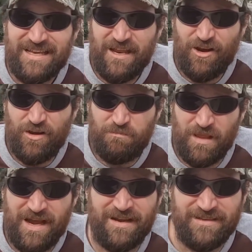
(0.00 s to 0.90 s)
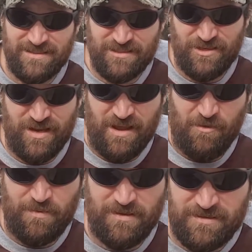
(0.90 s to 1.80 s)
Get a good blind because it's going to
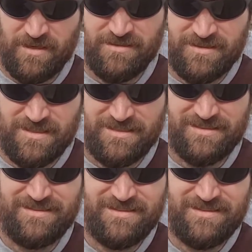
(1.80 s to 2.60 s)
help you this hunting season.